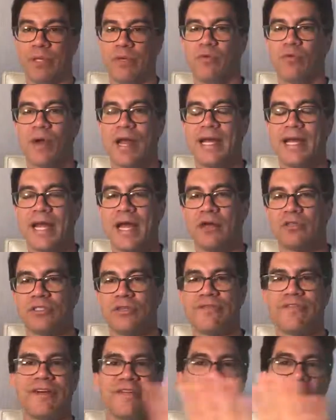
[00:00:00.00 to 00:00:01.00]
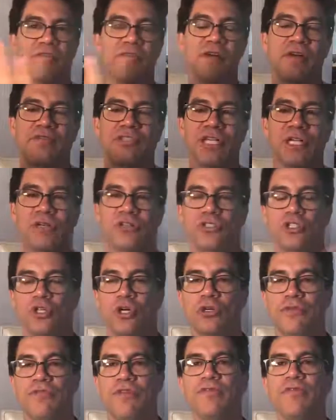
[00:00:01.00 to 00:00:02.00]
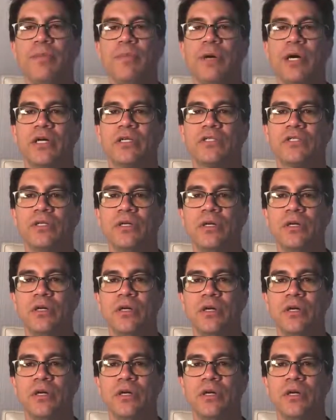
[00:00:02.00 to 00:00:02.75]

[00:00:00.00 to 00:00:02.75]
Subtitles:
but right now it's a 555 challenge. Charge $50